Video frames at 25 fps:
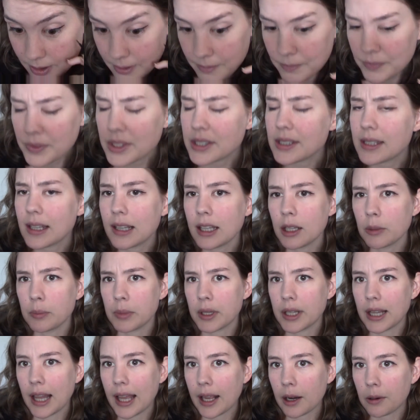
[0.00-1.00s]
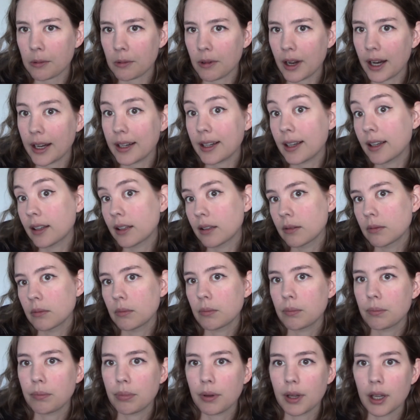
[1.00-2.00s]
It's a little bit like writing,
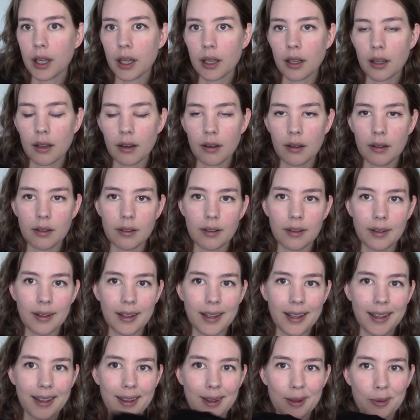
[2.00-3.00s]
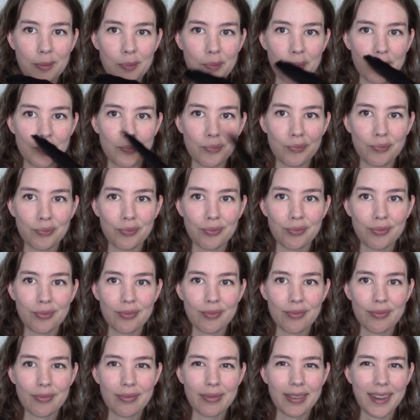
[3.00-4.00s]
but like
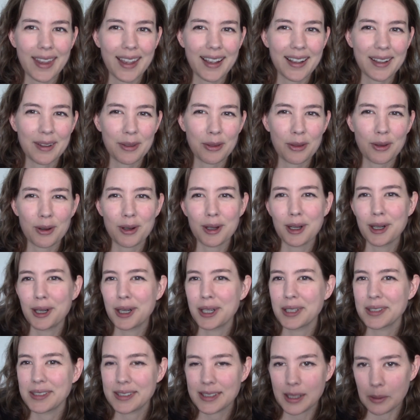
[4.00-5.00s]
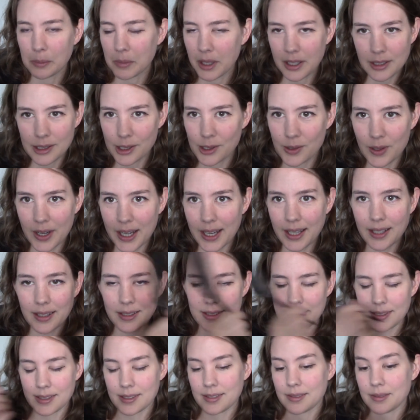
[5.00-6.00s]
there are some
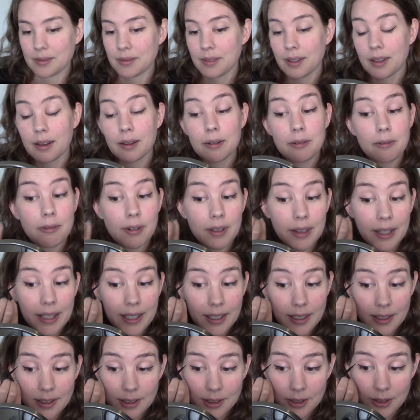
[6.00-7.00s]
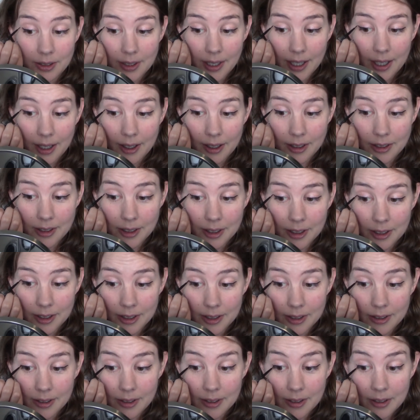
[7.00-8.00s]
constraints related to the character,
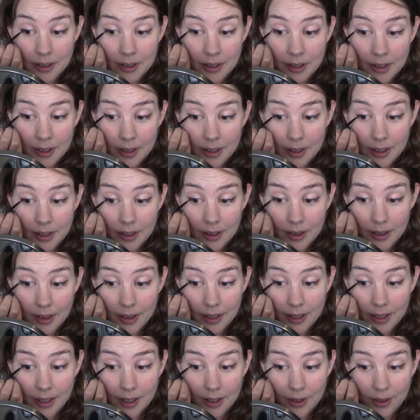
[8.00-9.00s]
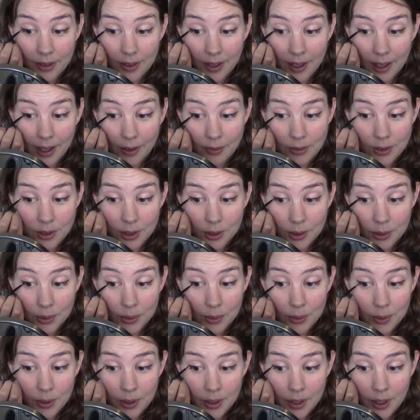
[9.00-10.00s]
like you have to
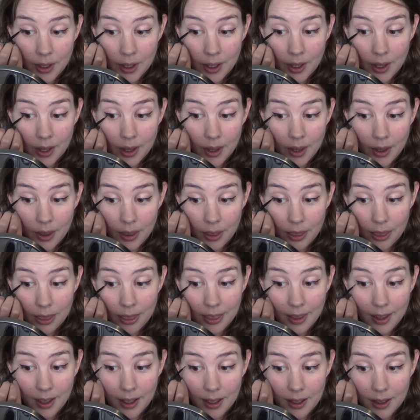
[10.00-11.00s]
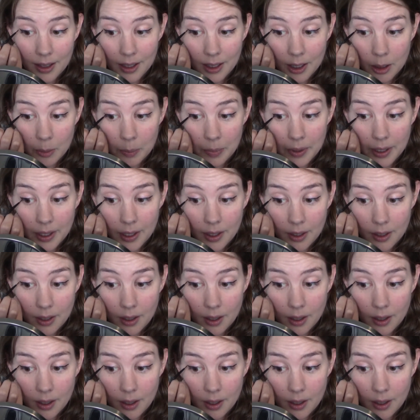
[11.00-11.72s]
think a little bit.